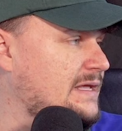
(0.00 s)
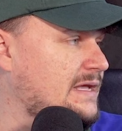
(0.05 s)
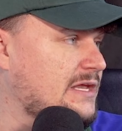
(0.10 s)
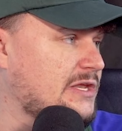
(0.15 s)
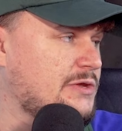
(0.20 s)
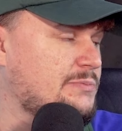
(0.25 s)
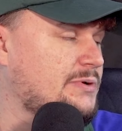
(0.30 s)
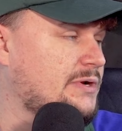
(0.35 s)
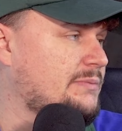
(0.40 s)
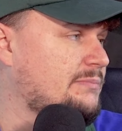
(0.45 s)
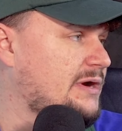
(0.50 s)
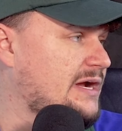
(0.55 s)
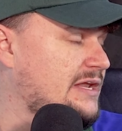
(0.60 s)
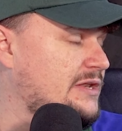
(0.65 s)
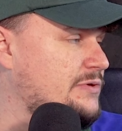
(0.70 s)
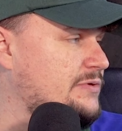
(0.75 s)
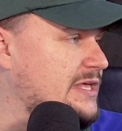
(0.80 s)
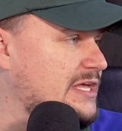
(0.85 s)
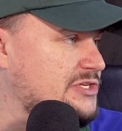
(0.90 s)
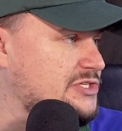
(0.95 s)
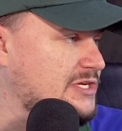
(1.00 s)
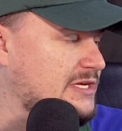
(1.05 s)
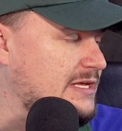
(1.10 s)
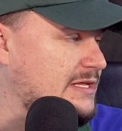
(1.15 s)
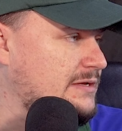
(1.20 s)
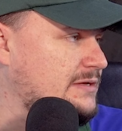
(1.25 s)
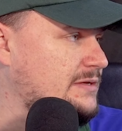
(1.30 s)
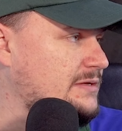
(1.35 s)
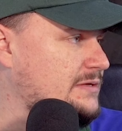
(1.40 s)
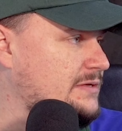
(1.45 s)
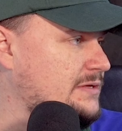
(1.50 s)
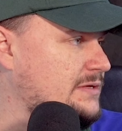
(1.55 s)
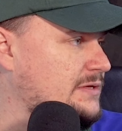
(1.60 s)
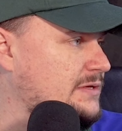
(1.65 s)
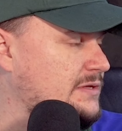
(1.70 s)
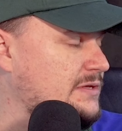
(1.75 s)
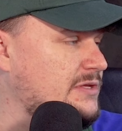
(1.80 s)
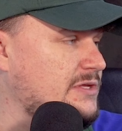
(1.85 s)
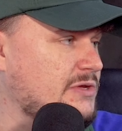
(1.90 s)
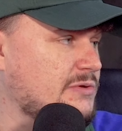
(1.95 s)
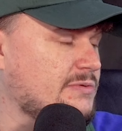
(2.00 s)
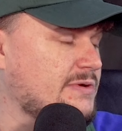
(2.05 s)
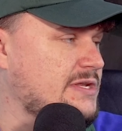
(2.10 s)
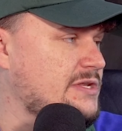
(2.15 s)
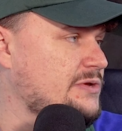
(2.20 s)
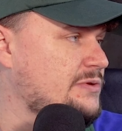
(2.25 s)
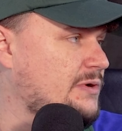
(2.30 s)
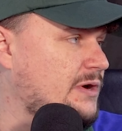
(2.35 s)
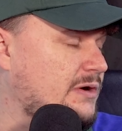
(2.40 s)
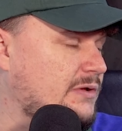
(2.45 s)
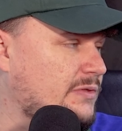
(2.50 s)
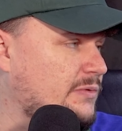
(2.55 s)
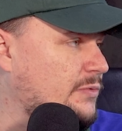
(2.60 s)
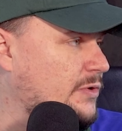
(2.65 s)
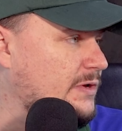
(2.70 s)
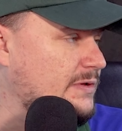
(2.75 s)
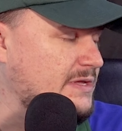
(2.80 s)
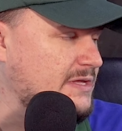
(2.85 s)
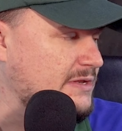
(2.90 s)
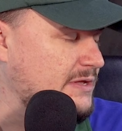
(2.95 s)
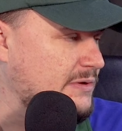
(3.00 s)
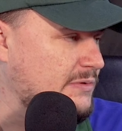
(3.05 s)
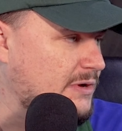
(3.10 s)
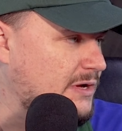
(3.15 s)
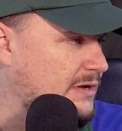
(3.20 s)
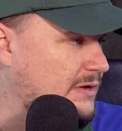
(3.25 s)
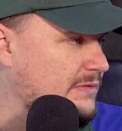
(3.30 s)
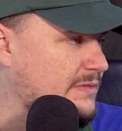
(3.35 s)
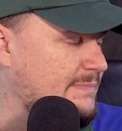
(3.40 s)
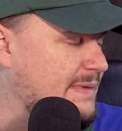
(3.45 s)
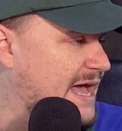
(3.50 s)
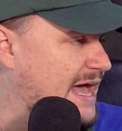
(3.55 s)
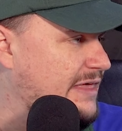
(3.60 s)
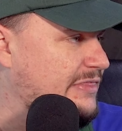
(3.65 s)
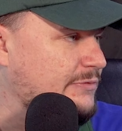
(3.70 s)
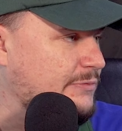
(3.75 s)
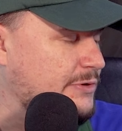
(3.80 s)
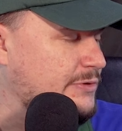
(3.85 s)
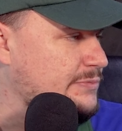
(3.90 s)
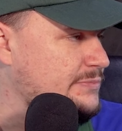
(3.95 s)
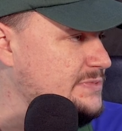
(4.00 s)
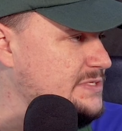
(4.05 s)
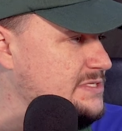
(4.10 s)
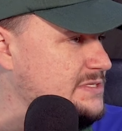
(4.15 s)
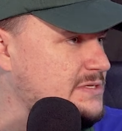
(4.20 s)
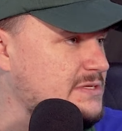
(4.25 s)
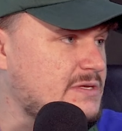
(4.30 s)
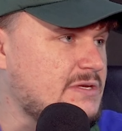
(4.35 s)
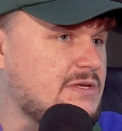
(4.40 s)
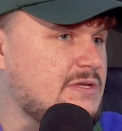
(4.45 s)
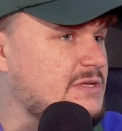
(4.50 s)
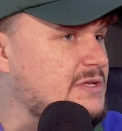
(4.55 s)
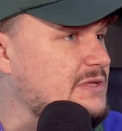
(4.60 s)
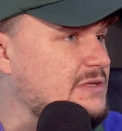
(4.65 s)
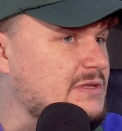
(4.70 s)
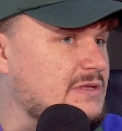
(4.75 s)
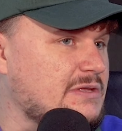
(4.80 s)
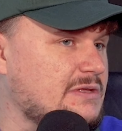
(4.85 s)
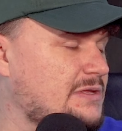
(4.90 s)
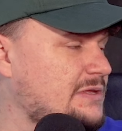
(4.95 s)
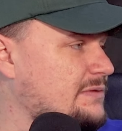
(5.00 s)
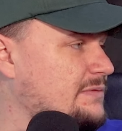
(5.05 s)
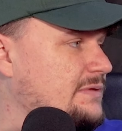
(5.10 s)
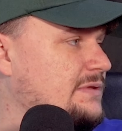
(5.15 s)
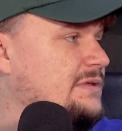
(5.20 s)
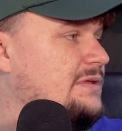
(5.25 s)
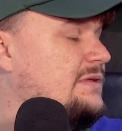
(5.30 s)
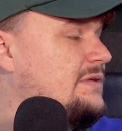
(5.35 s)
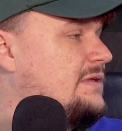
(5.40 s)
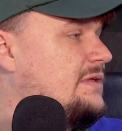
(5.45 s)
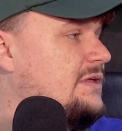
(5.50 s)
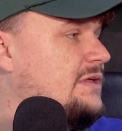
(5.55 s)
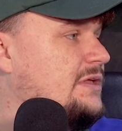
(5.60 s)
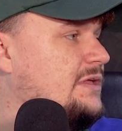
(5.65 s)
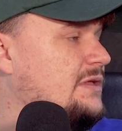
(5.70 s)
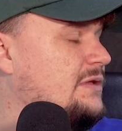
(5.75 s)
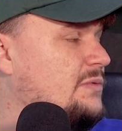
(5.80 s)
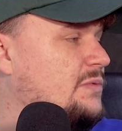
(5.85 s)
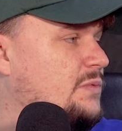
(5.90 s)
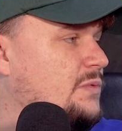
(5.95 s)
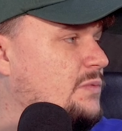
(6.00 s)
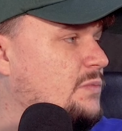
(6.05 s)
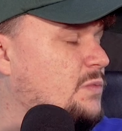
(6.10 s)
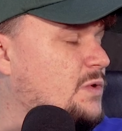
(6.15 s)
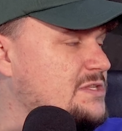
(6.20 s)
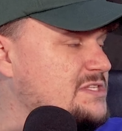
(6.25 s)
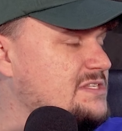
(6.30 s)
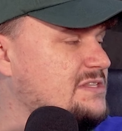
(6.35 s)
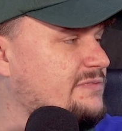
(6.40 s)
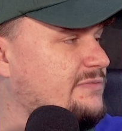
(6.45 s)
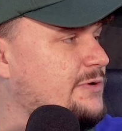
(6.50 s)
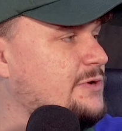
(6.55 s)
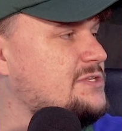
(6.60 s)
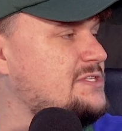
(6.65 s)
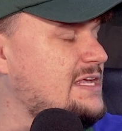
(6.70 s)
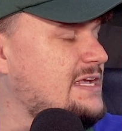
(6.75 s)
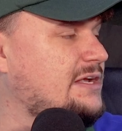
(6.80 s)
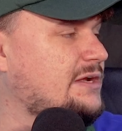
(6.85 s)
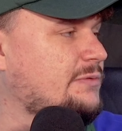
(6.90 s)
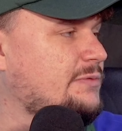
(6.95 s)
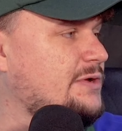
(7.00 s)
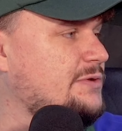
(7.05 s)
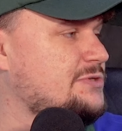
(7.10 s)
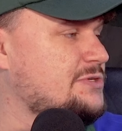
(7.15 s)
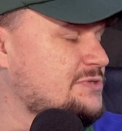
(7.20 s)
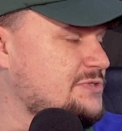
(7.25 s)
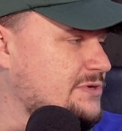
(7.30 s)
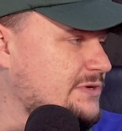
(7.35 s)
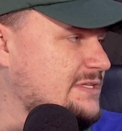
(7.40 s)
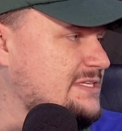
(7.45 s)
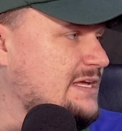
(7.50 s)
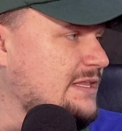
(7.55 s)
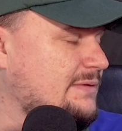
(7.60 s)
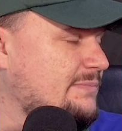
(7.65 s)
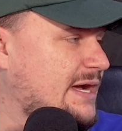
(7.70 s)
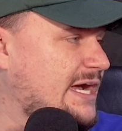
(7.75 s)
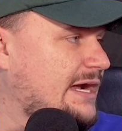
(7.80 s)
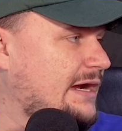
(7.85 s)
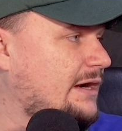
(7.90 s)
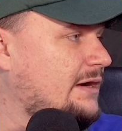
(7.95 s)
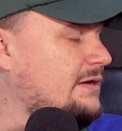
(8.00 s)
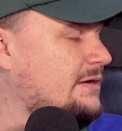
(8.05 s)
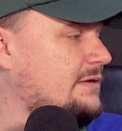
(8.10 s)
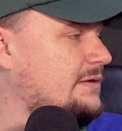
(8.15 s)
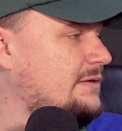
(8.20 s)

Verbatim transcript: and you put a brand new kitchen in, you redo all the you know all the bathrooms. Yeah, you highlight it pretty big. Yep. What's the first thing your realtor is going to tell a buyer?